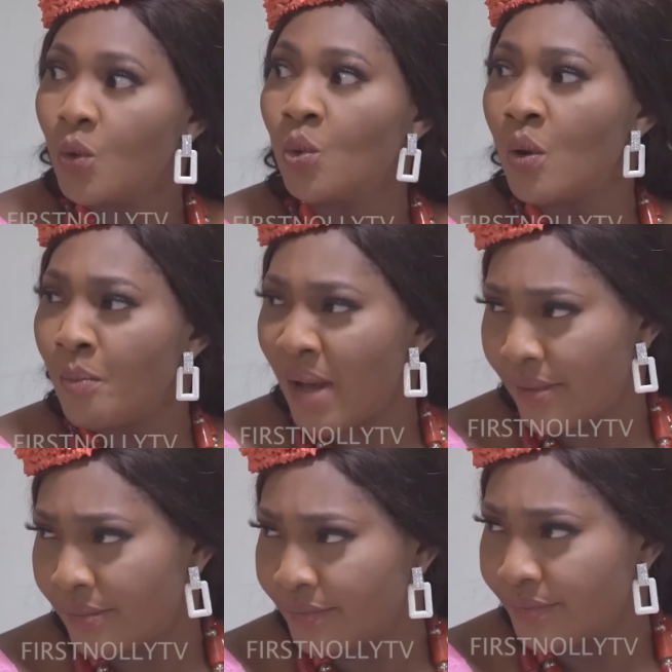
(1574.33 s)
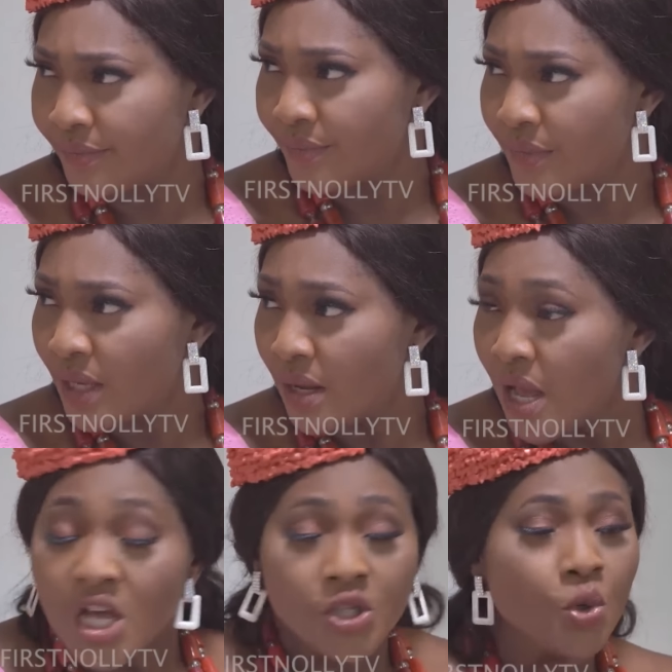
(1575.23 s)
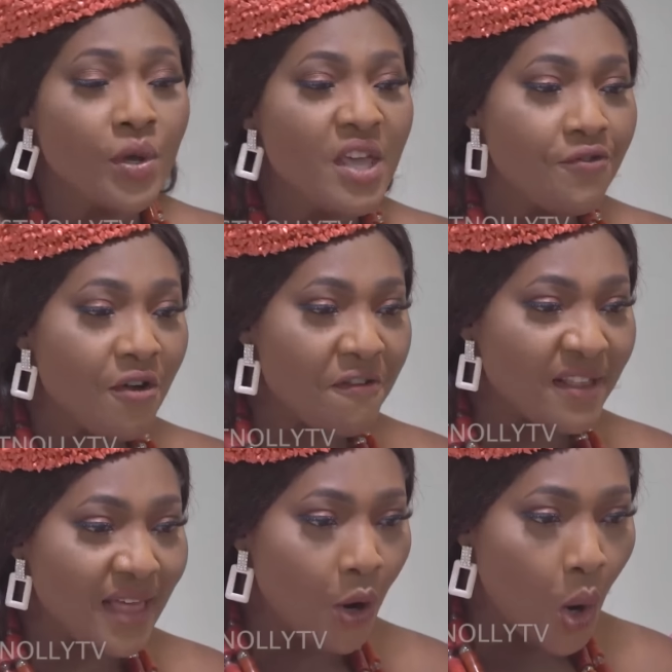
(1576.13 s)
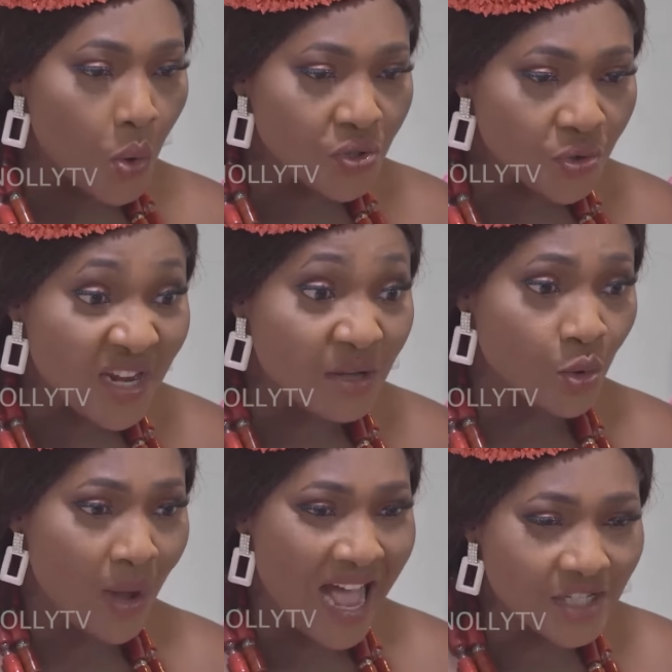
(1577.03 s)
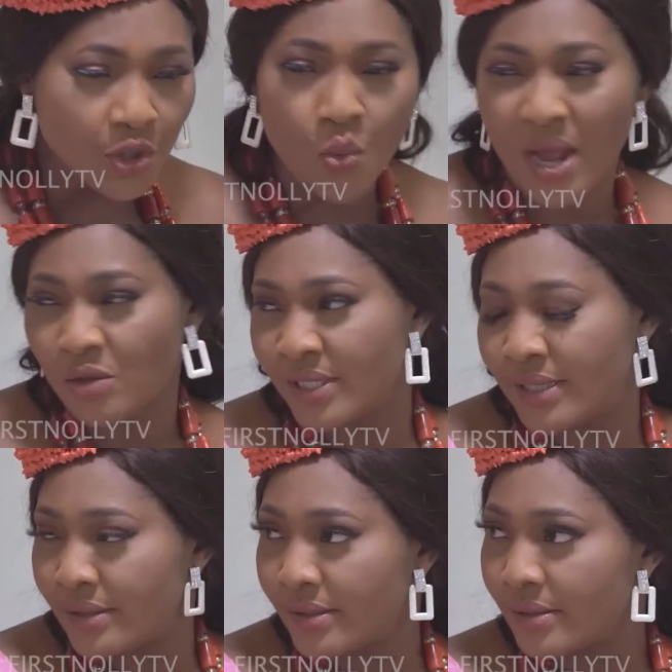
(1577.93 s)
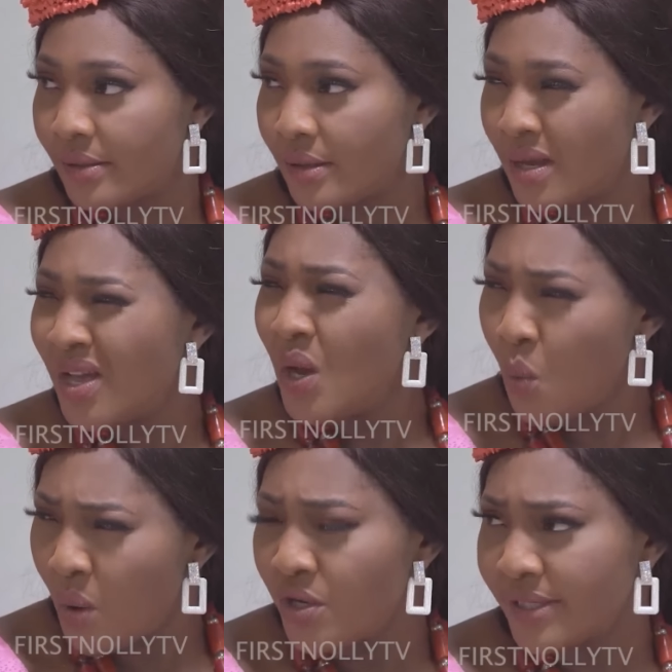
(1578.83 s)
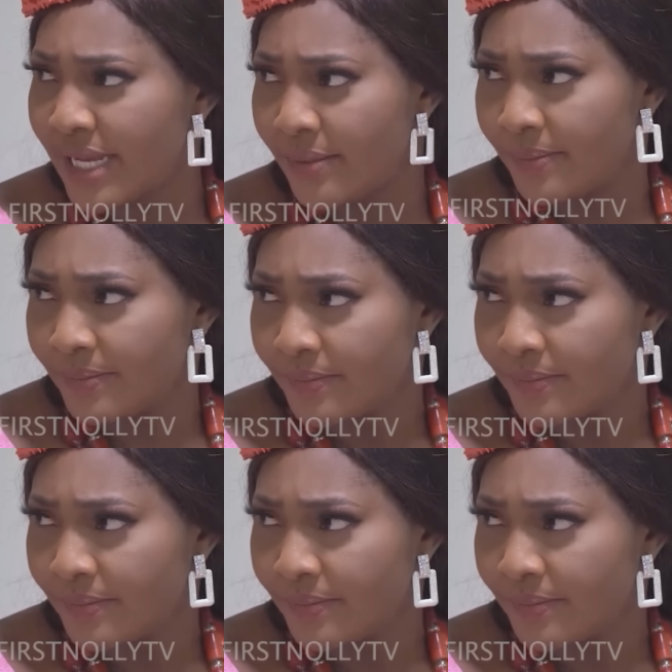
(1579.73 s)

Ugoma. So if your father calls you now to ask you why you did it, what will you tell him?